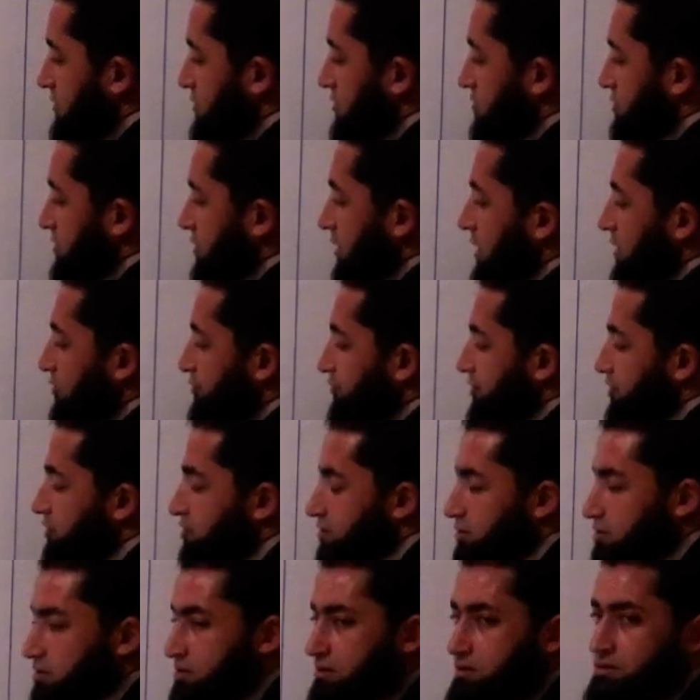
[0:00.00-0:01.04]

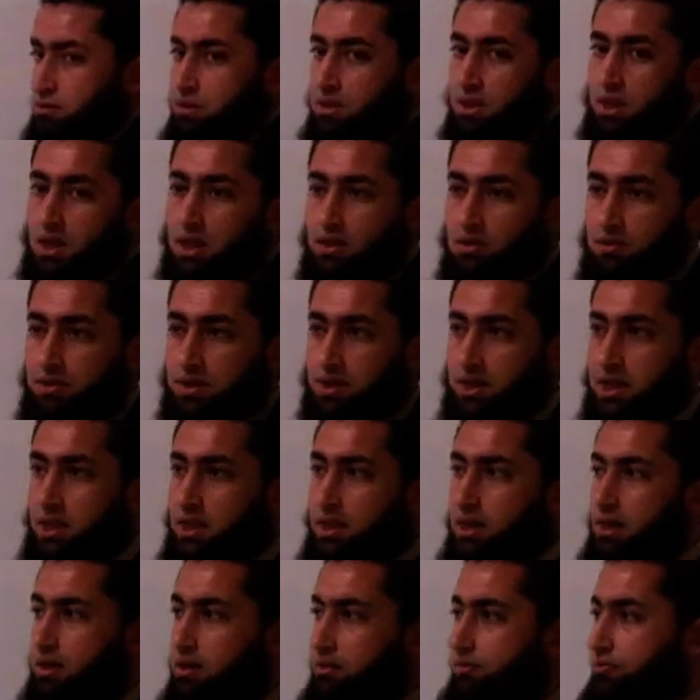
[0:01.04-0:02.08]
Television. We can
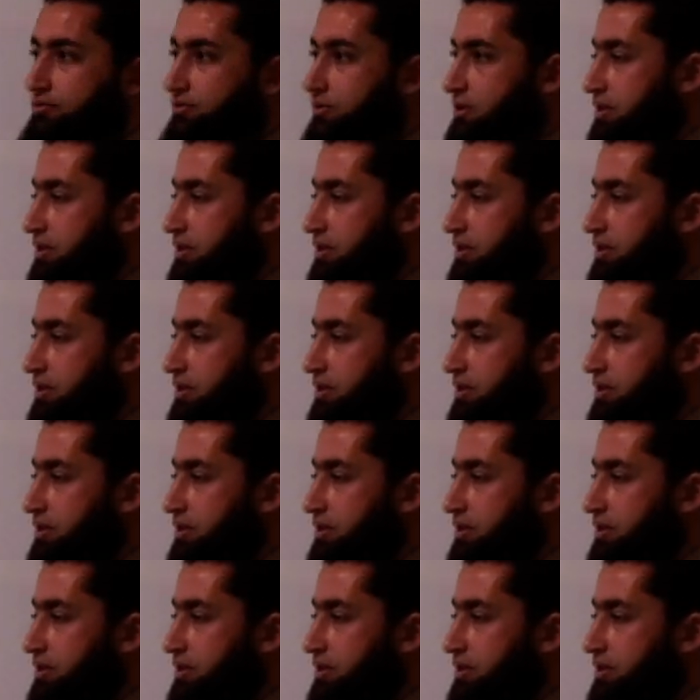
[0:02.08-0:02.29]
have